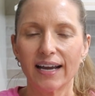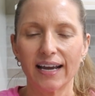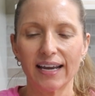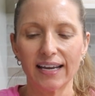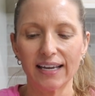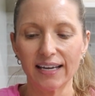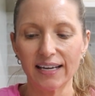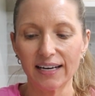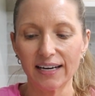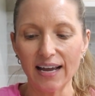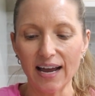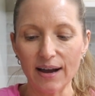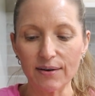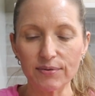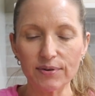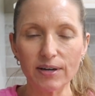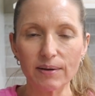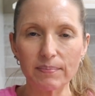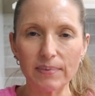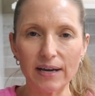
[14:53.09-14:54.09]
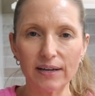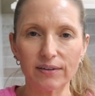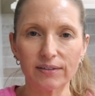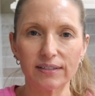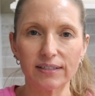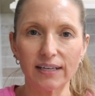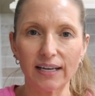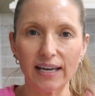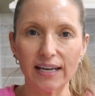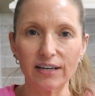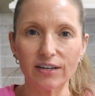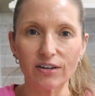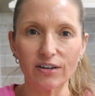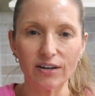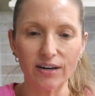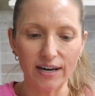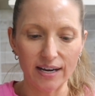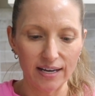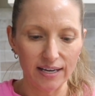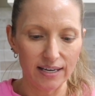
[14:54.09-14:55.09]
and I will come back
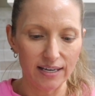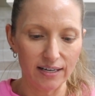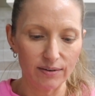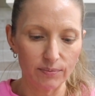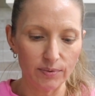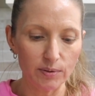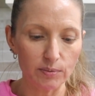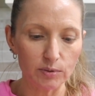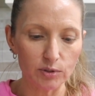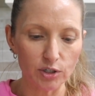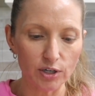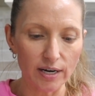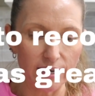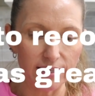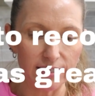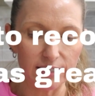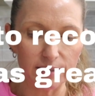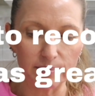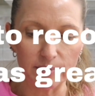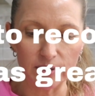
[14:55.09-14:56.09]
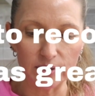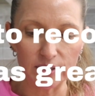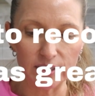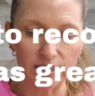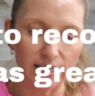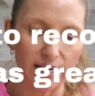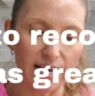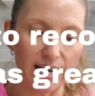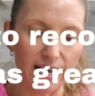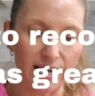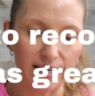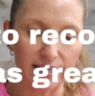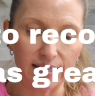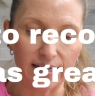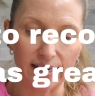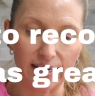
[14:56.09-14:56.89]
later and we will try this meal tonight